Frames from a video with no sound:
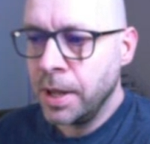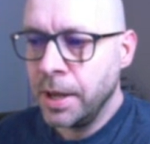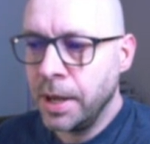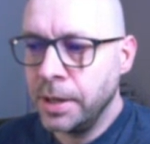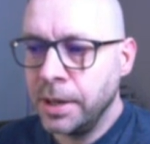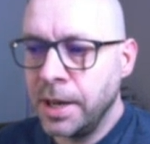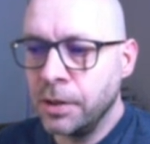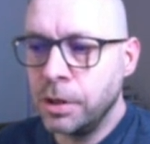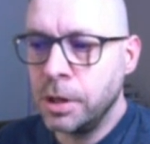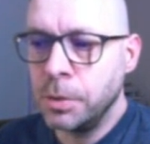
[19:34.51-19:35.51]
And it has
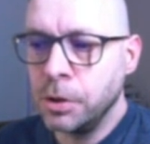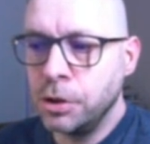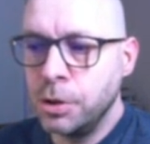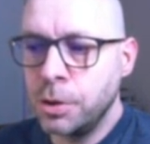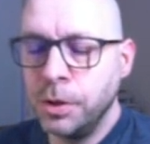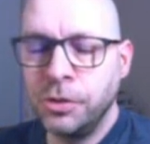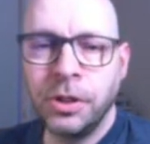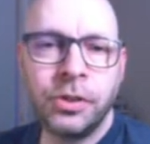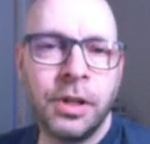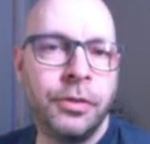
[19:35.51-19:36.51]
a number
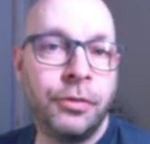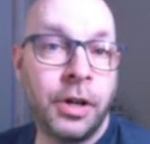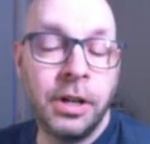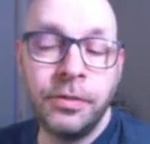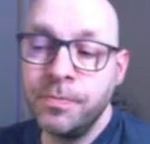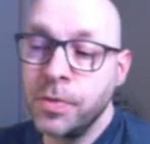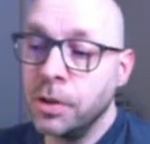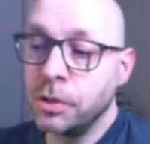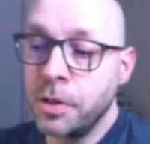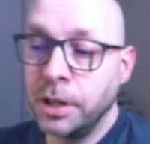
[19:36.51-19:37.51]
23675.
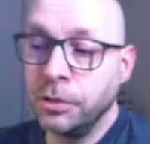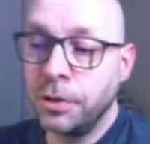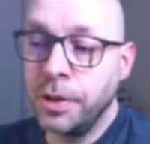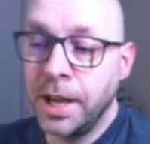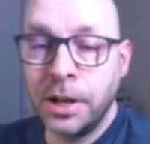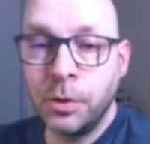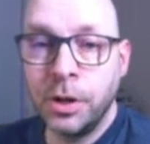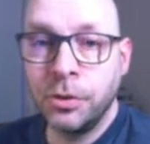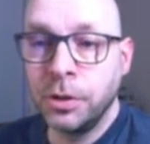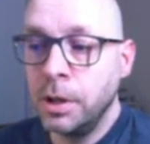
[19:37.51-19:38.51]
So that's the
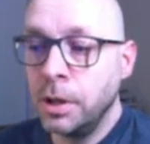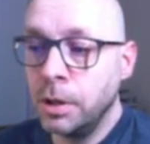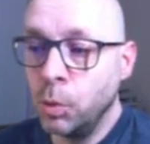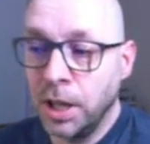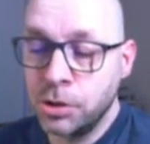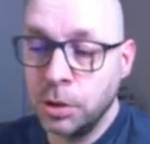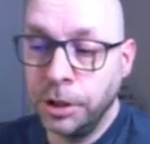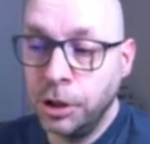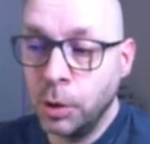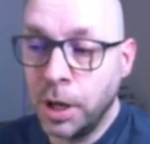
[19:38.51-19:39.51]
address, well, actually
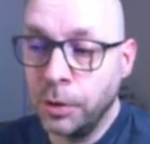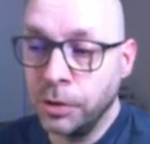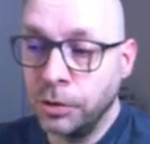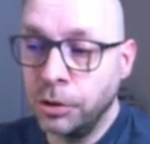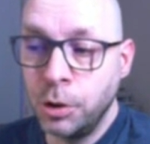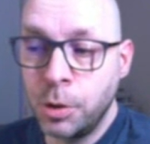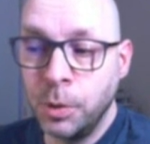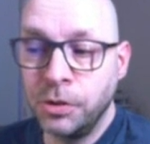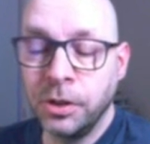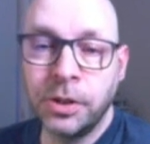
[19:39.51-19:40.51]
two addresses,
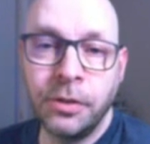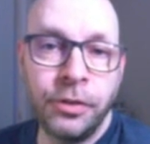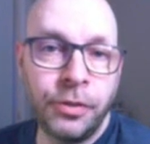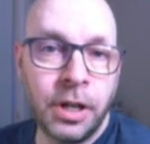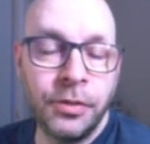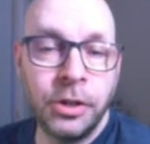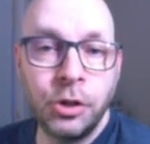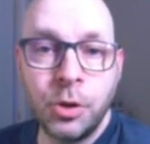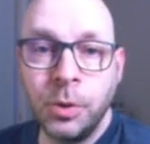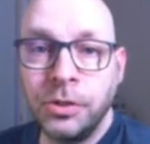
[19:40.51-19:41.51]
23675 and
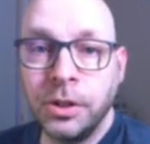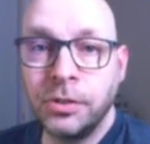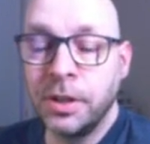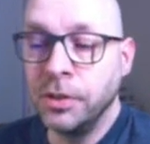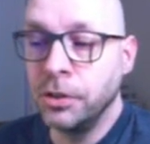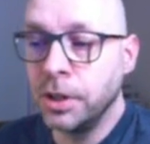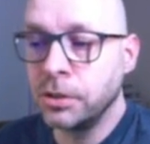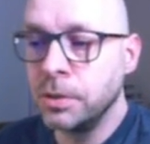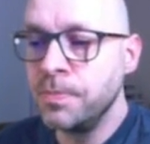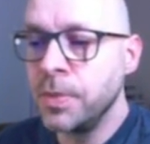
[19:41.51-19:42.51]

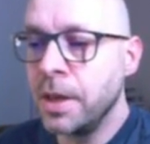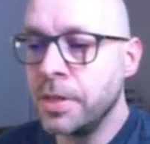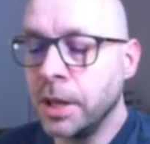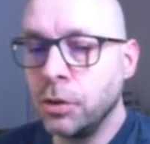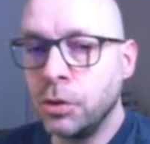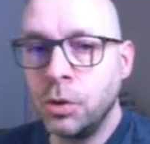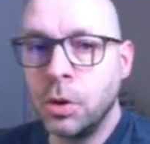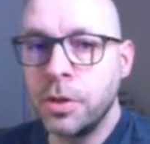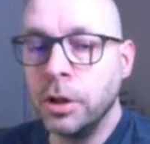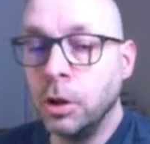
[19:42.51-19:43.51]
23676, that
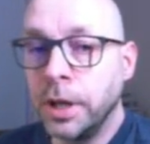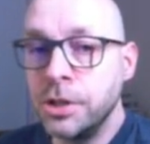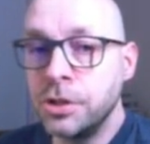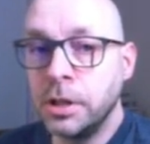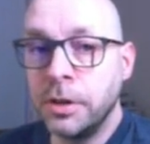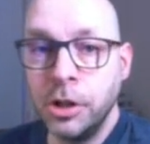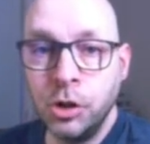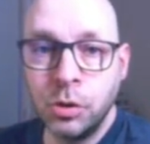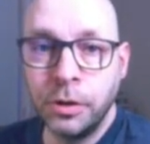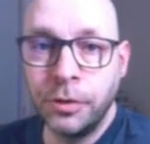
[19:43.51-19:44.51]
store the location of the
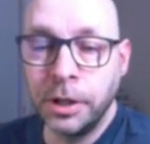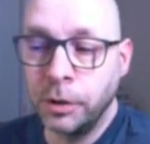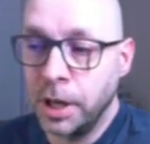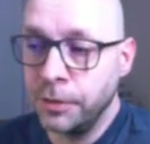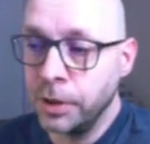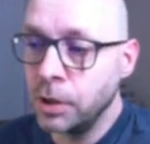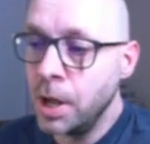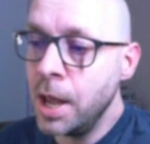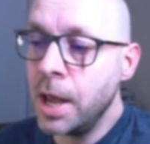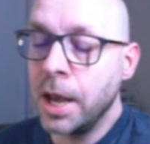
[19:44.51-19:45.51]
user-defined graphics.
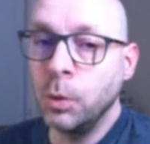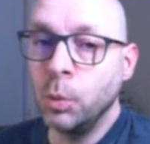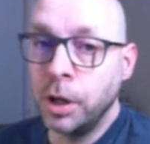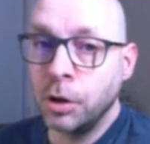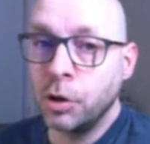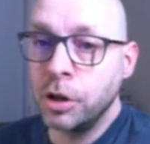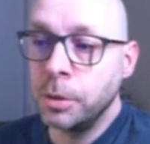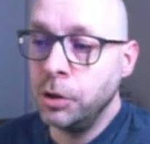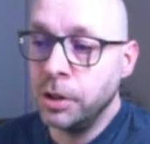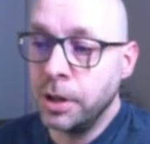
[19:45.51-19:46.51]
And we are going to
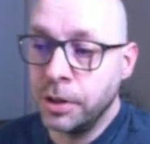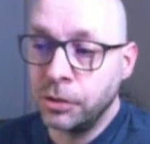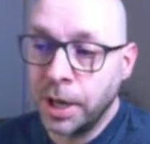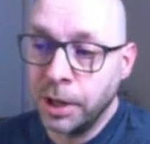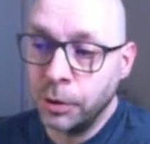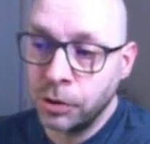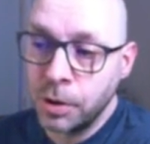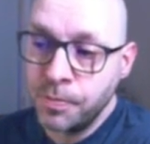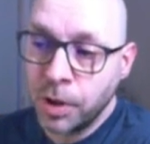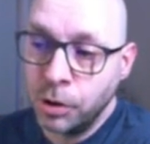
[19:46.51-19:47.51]
be using this address,
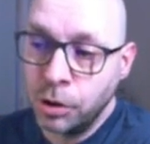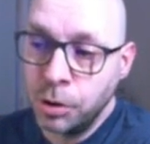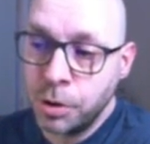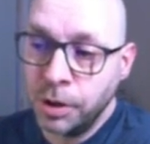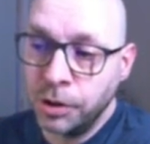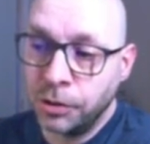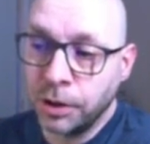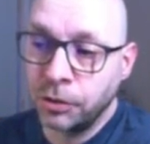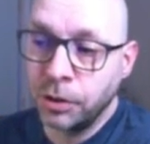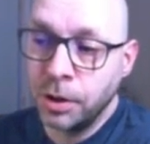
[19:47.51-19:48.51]

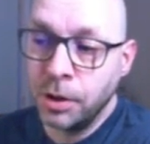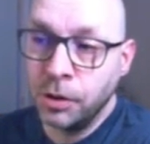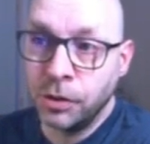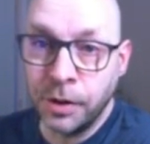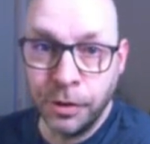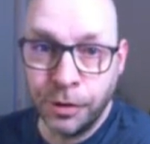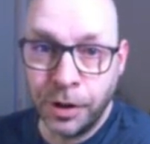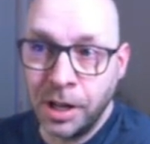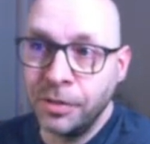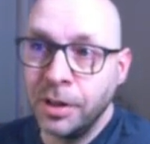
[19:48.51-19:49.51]

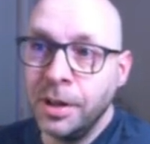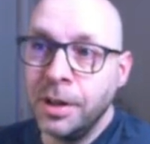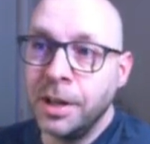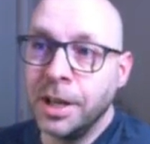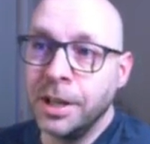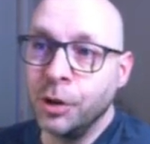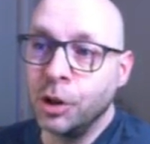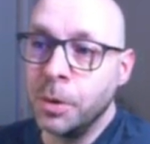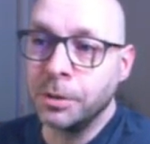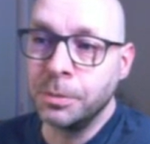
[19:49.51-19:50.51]
23675, and if we go
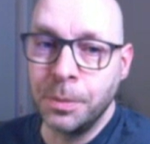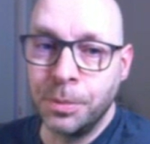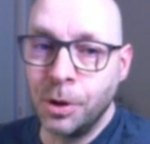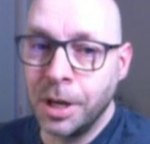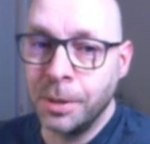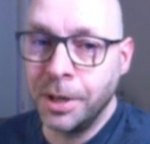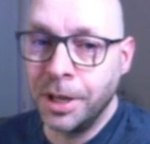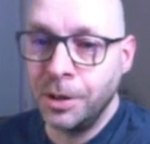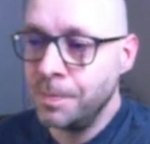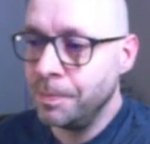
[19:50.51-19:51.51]
back to my program
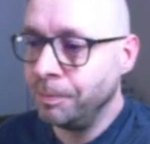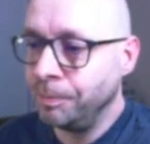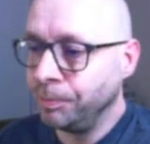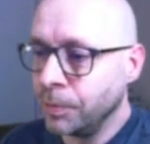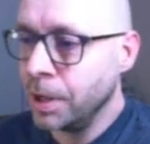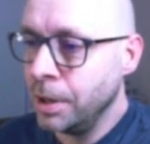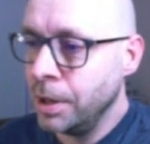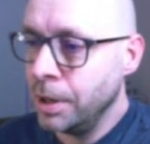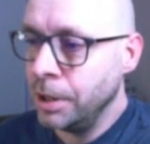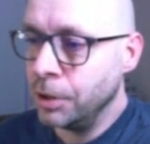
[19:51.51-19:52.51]
now,
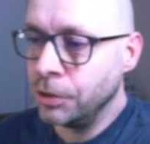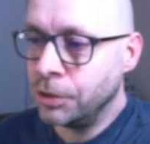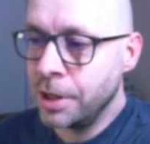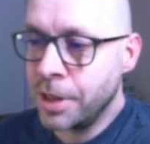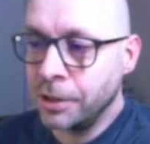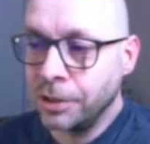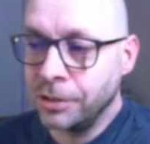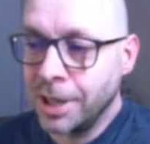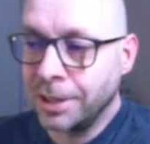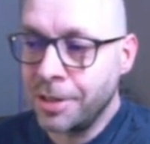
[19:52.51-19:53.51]
you can see that's
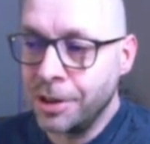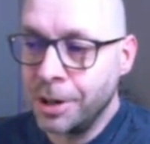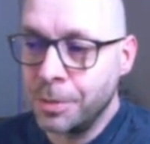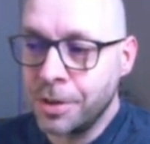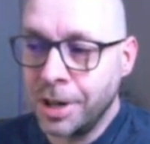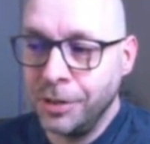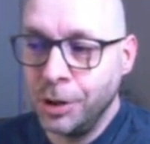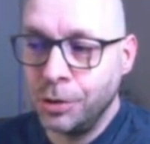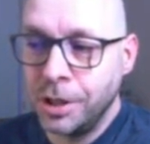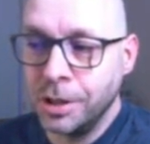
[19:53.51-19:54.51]
exactly the number that I've
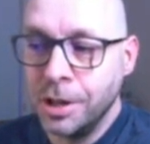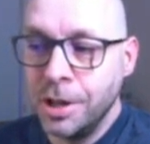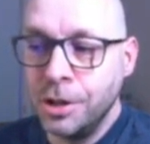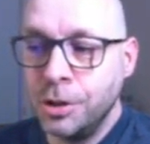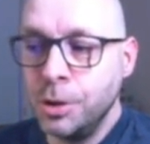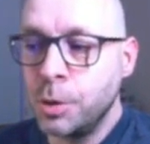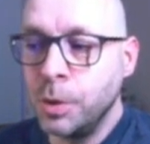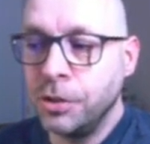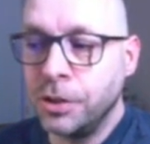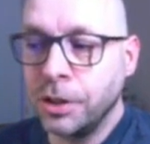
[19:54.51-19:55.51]
used here,
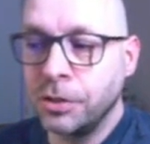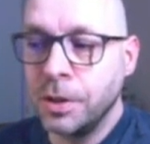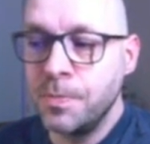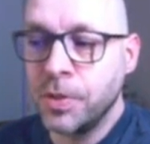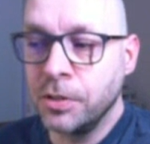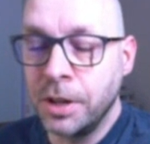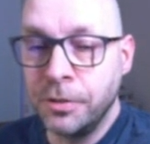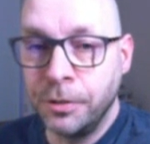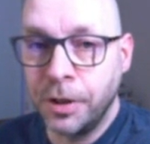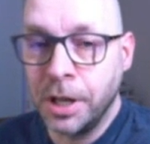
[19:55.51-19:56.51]

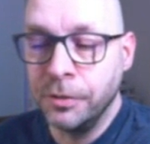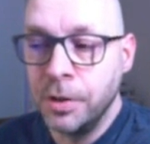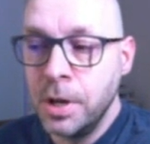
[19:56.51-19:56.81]
23675.